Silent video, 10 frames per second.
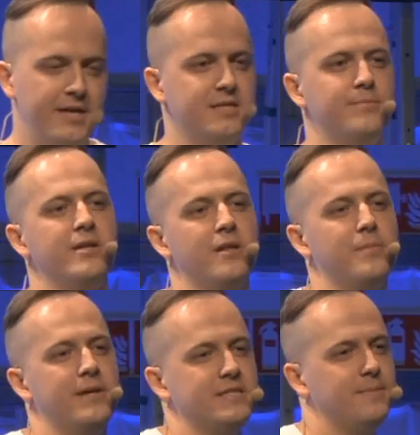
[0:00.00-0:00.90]
here's the
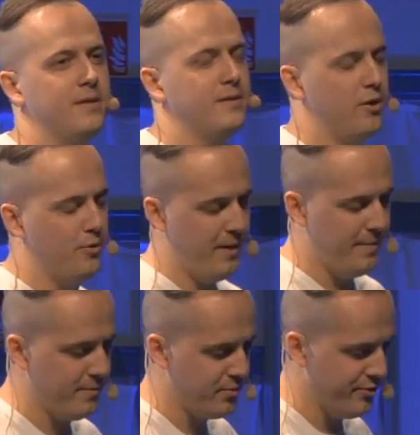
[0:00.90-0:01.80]
button placement in our
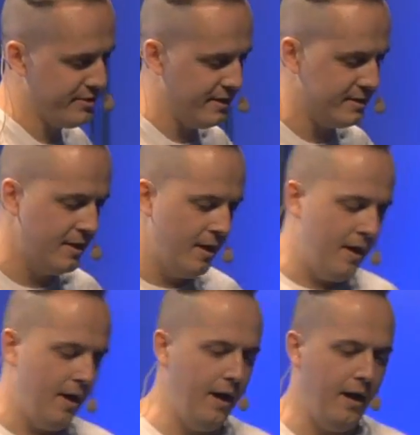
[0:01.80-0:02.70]
payment process.
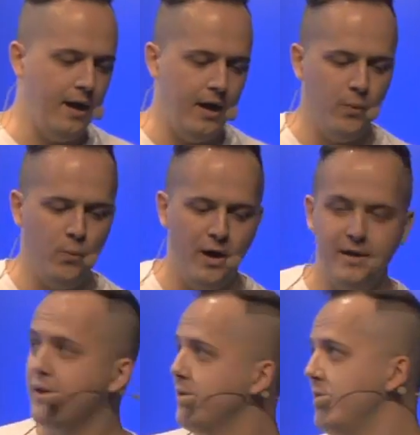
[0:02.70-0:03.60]

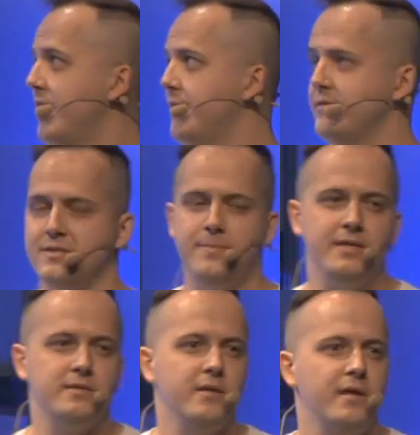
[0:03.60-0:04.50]
One on the left is
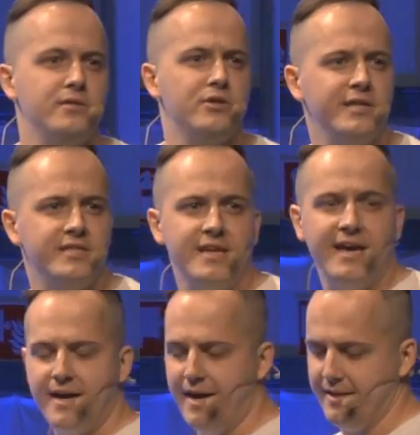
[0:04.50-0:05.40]
based on Android
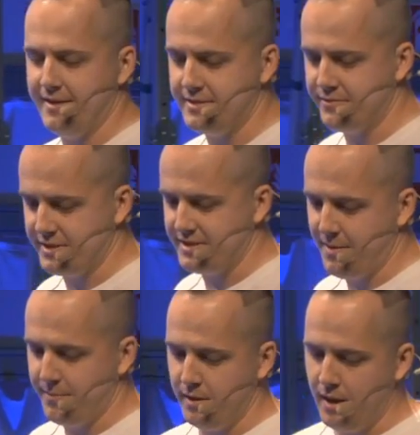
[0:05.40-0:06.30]
design guidelines, for
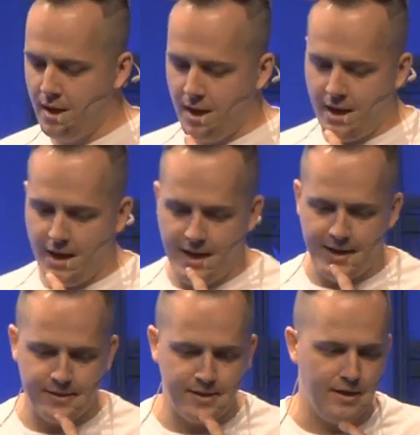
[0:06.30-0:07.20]
example.
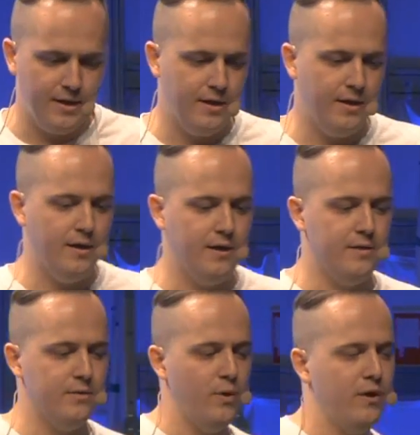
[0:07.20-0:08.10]
And
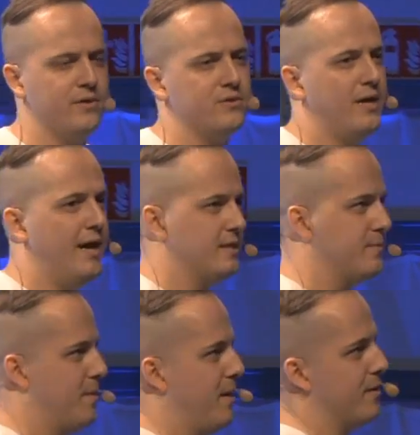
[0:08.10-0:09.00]
the one on the right
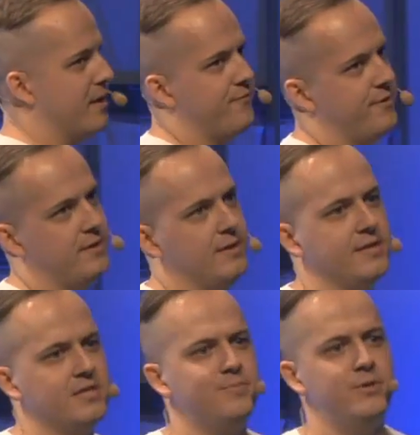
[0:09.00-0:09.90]
is more about gut
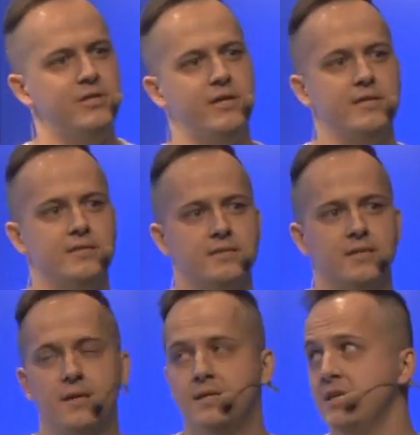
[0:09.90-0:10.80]
feeling,
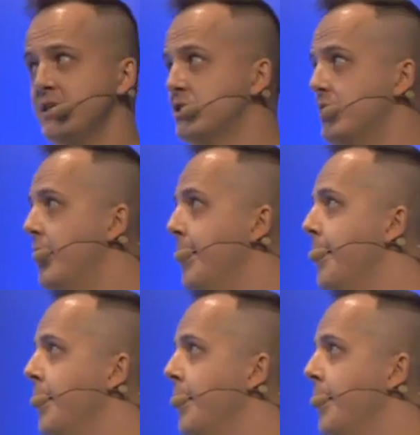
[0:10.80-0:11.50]
experience, etc.